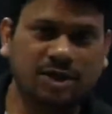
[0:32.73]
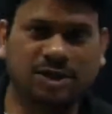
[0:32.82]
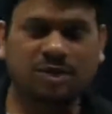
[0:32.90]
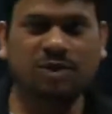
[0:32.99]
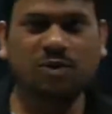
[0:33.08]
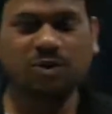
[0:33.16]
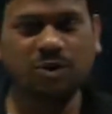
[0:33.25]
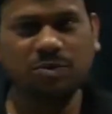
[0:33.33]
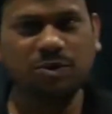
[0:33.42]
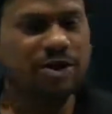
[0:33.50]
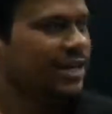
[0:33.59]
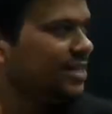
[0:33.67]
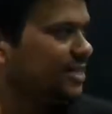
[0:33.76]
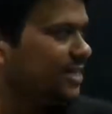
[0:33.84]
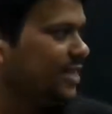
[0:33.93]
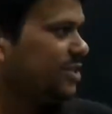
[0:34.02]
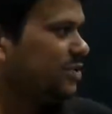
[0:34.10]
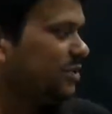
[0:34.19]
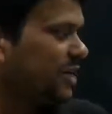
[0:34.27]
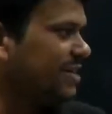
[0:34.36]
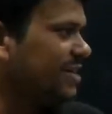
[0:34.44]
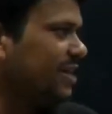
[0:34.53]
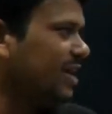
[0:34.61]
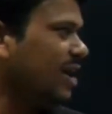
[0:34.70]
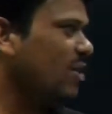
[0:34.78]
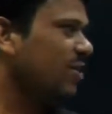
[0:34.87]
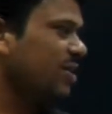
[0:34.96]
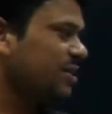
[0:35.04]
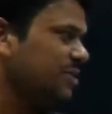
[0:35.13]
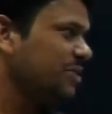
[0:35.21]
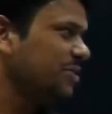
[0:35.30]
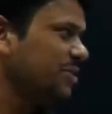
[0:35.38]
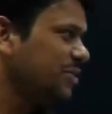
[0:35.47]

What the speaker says: So good morning, dear student. How are you?